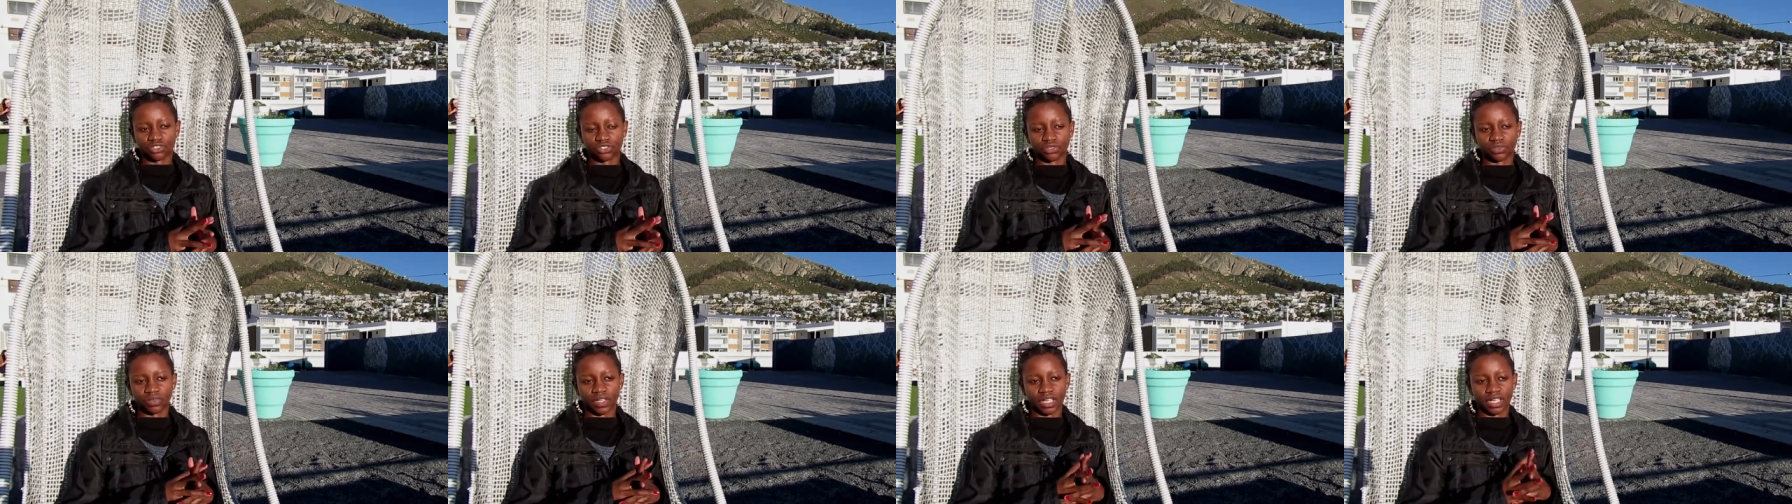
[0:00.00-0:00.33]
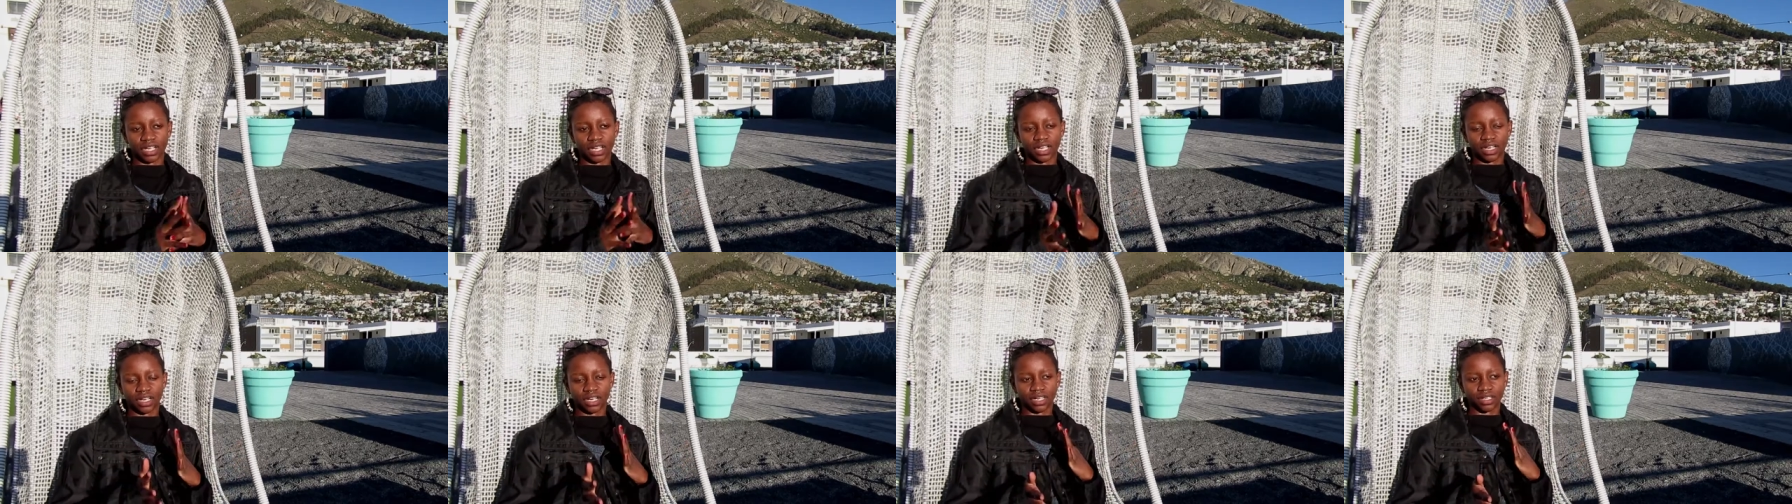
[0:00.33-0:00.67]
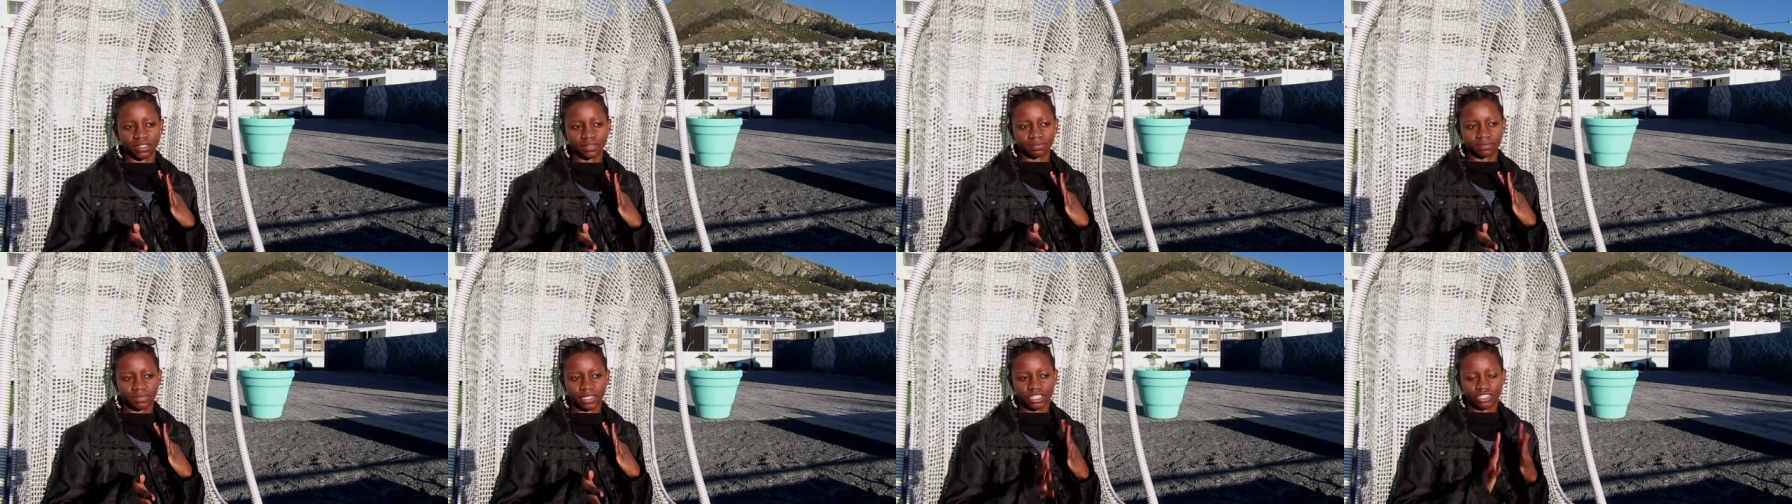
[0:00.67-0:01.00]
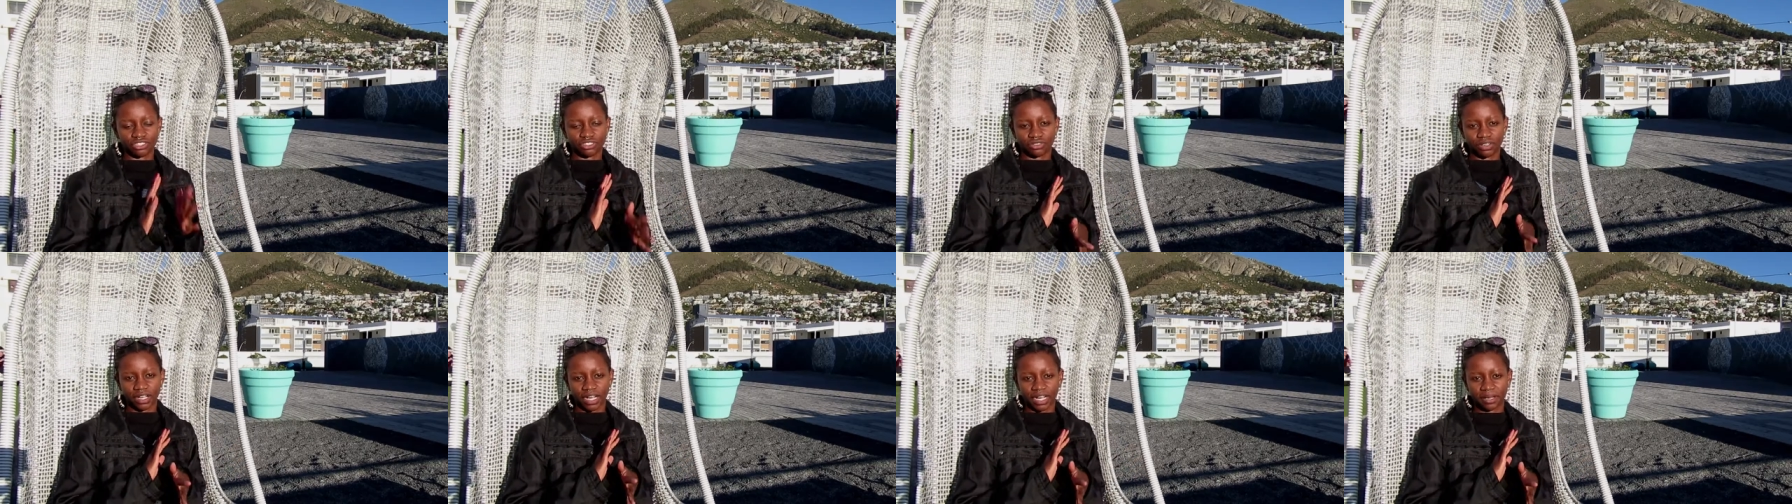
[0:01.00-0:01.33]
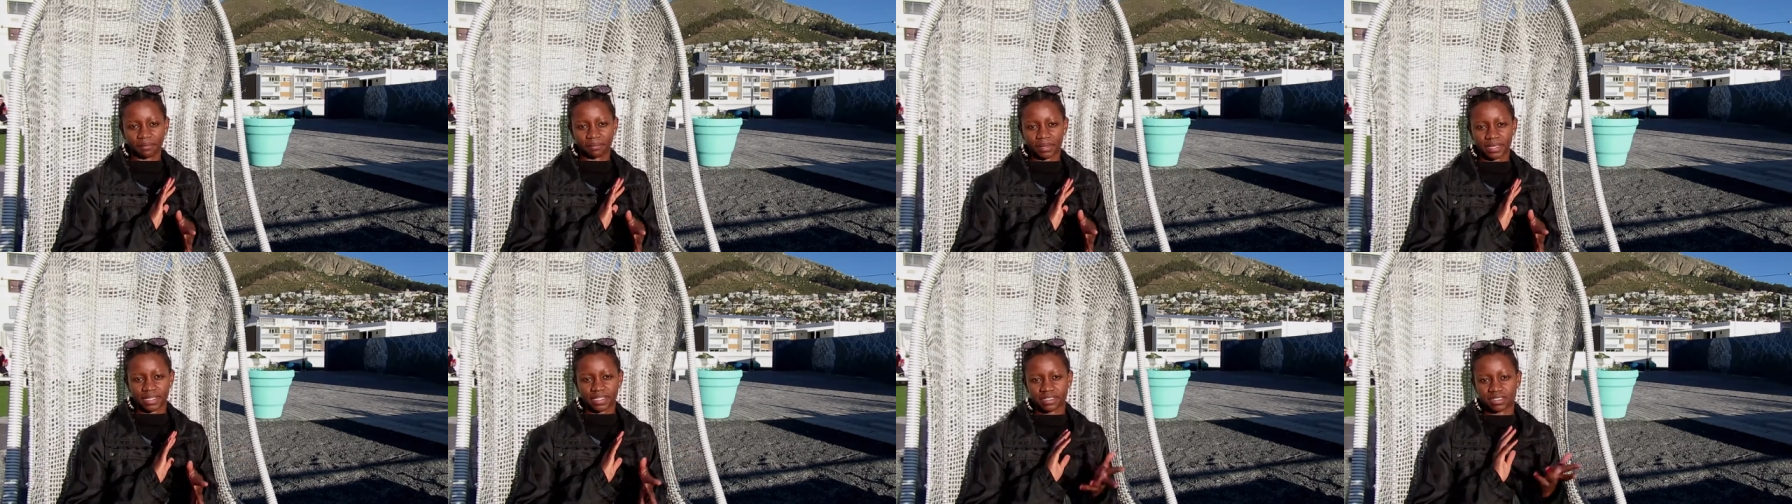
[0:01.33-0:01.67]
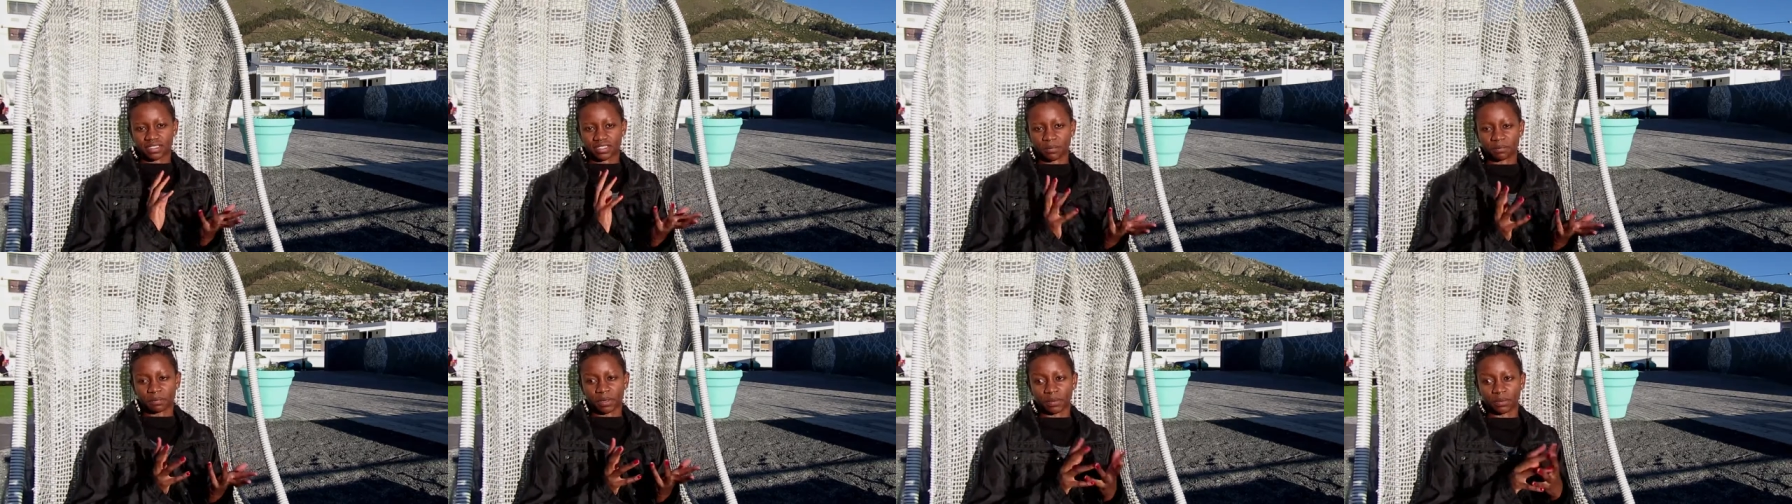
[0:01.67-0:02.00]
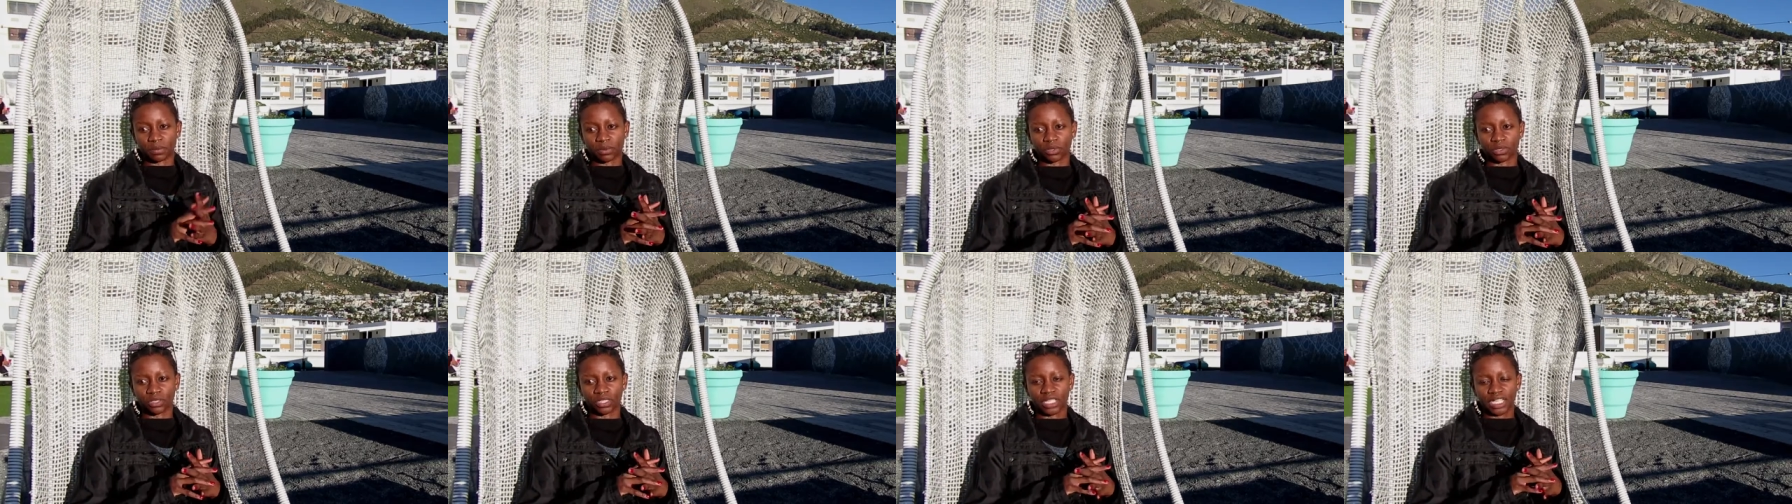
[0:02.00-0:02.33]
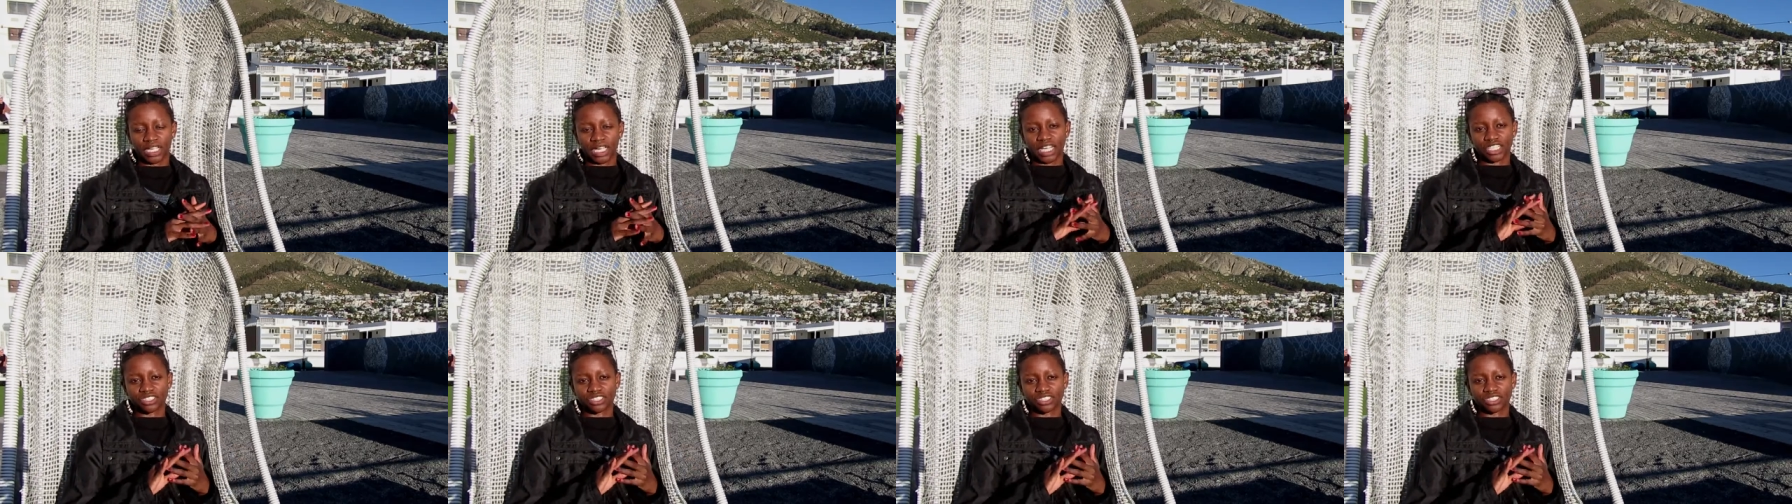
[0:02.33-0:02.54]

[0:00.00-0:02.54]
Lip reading: doing a trade, because some people,